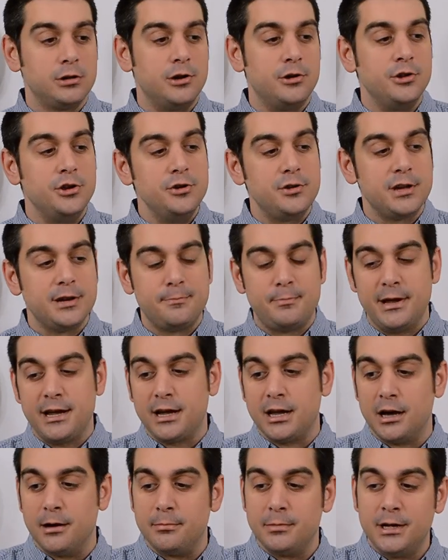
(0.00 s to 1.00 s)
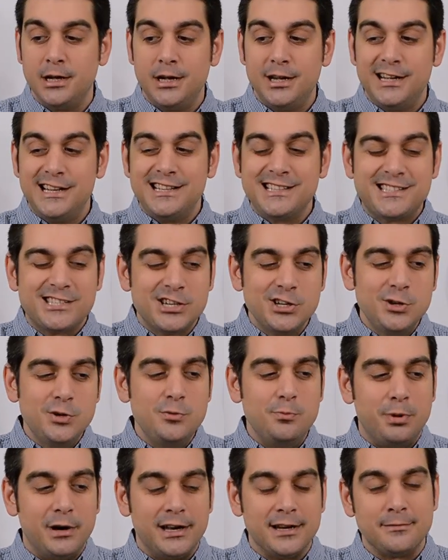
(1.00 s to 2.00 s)
you can pick up 2
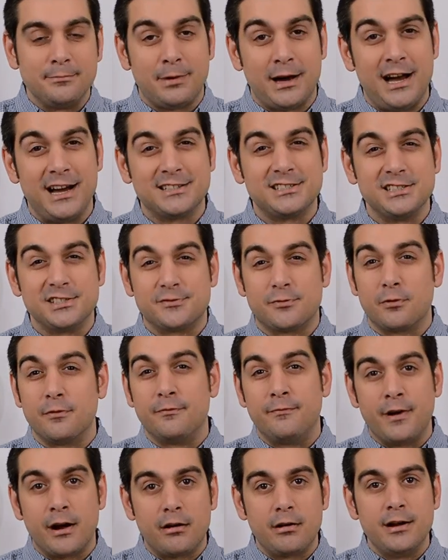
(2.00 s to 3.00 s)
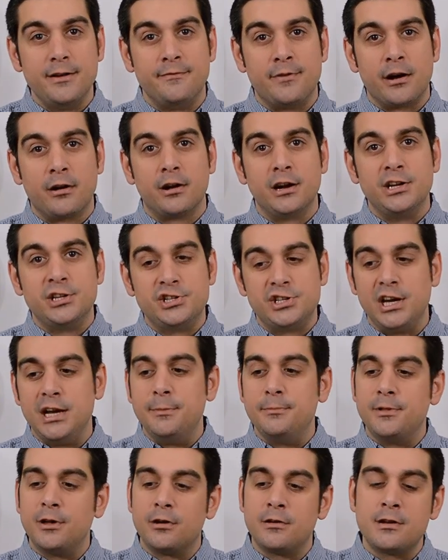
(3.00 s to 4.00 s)
button boxes for very, very
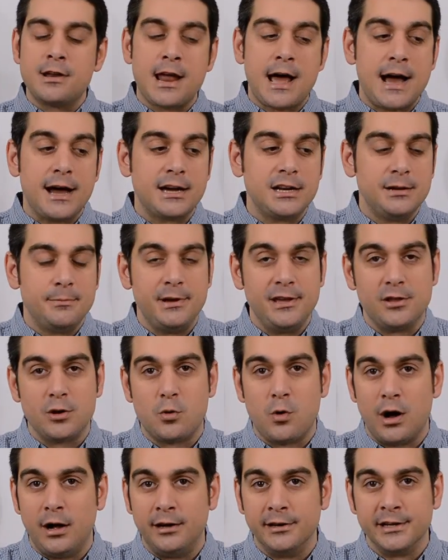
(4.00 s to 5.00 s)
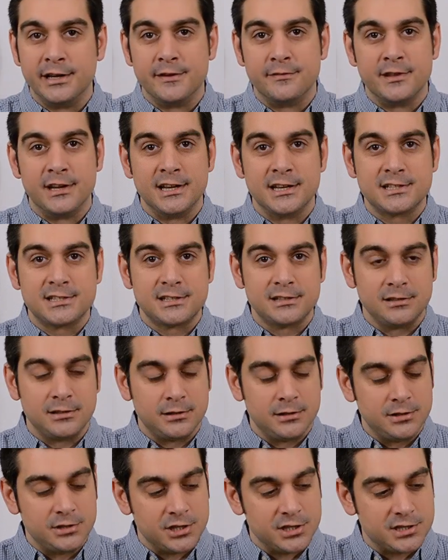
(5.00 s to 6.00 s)
cheap. They're not going to be the quality of this.
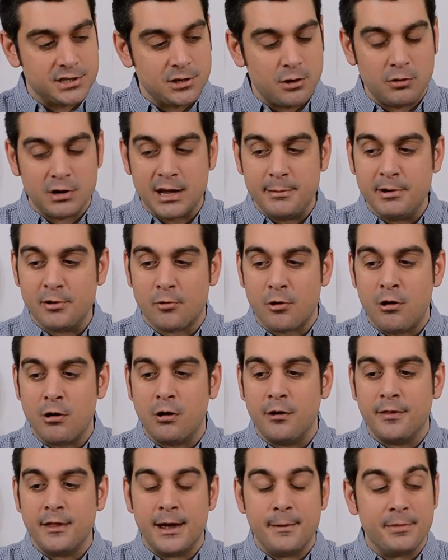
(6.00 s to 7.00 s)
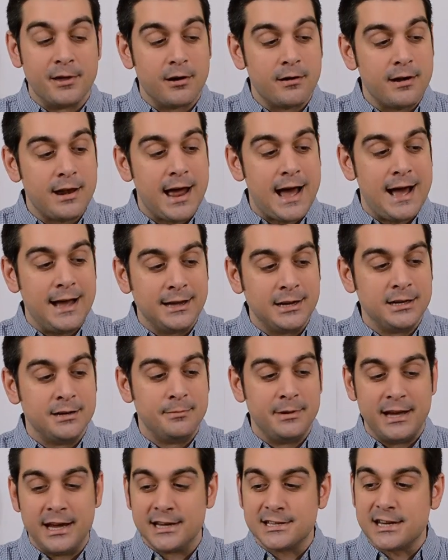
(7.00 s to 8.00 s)
Just don't get me wrong on them. They're not going to
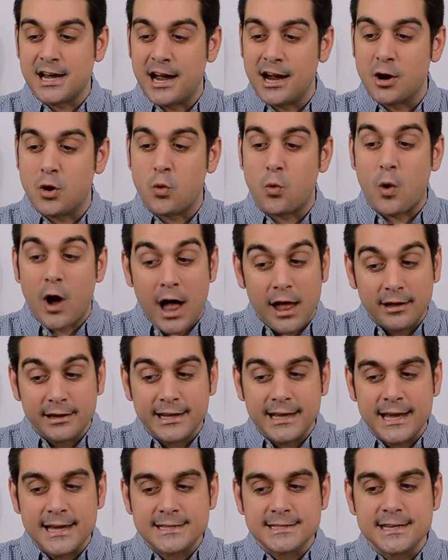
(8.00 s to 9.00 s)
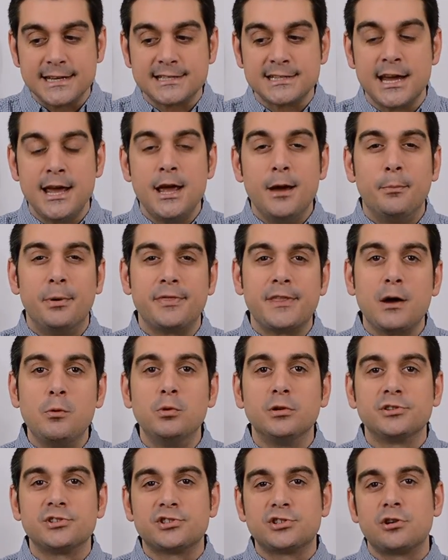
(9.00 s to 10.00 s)
be as high quality as this, but they
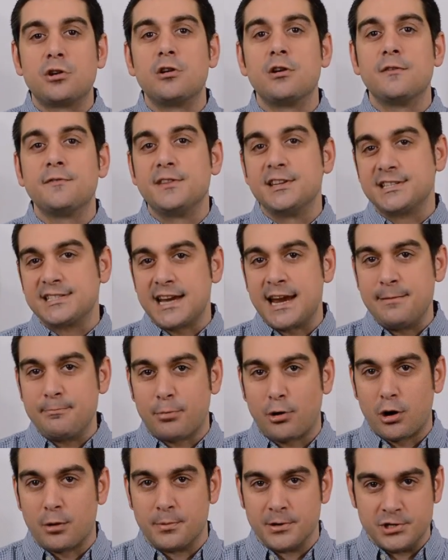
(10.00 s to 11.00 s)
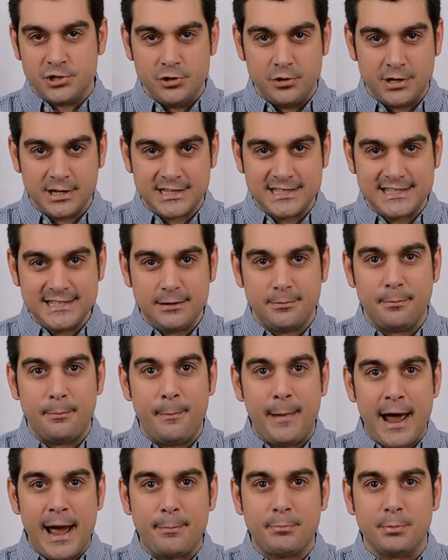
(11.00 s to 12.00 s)
will serve the same purpose. You can still
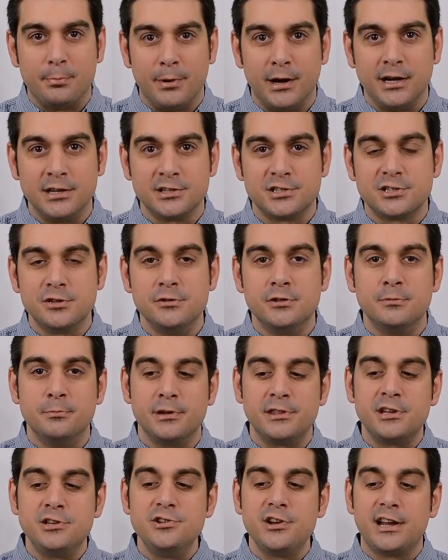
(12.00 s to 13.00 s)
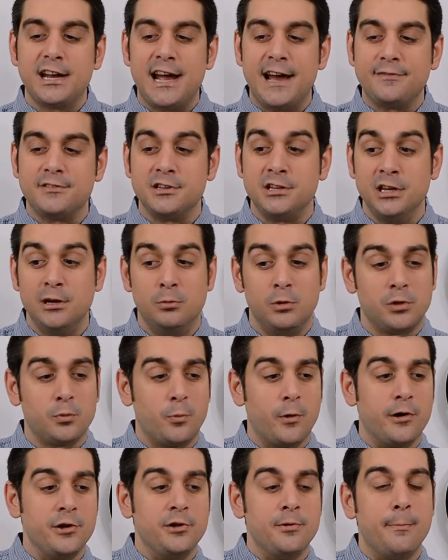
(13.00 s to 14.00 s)
map buttons to them, but then you're going to have to deal with
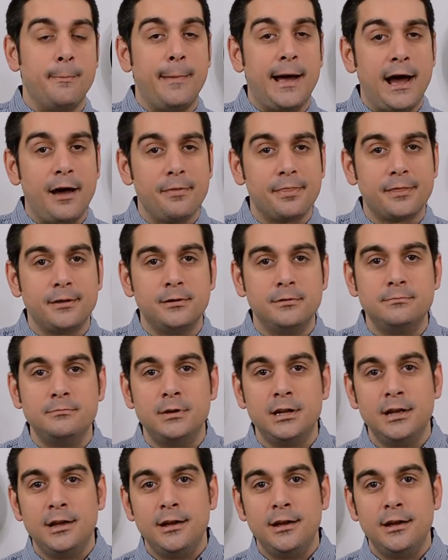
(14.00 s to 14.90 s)
where you mount them